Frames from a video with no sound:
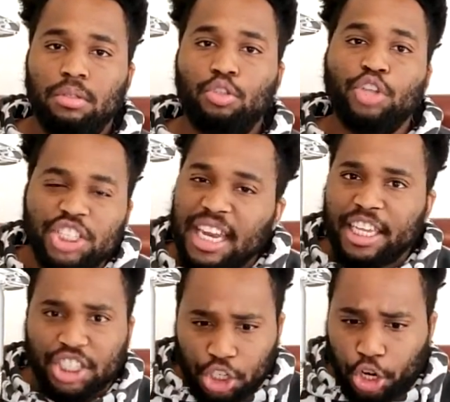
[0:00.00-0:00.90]
So
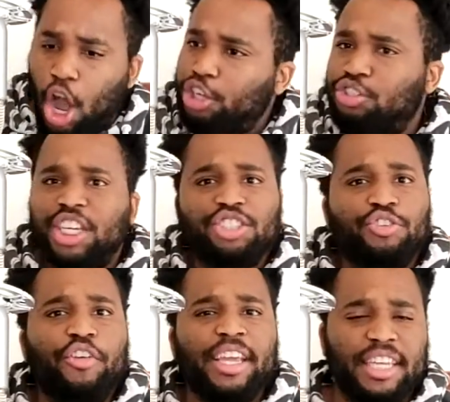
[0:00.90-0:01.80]
isn't there a
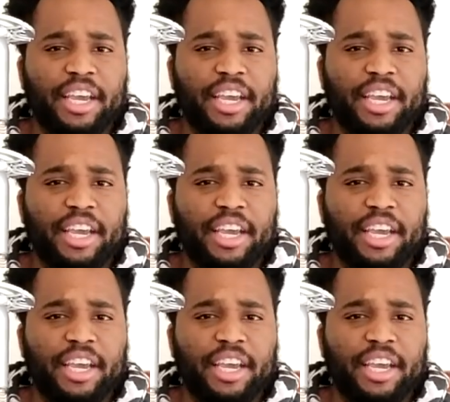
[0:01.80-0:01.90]
contradictory right